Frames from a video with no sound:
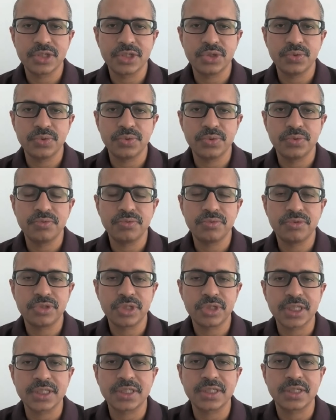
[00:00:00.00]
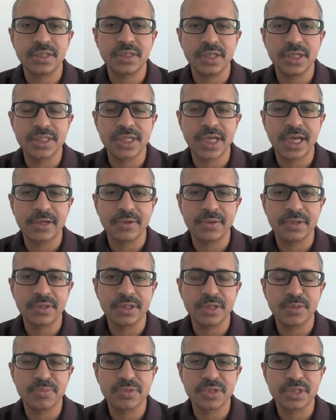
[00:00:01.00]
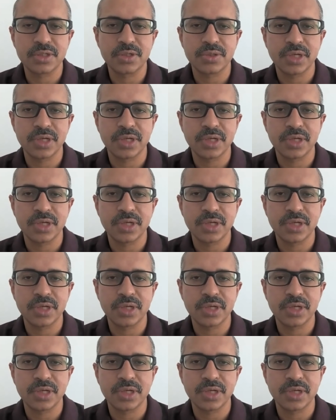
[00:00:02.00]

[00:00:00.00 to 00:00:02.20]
to trust these algorithms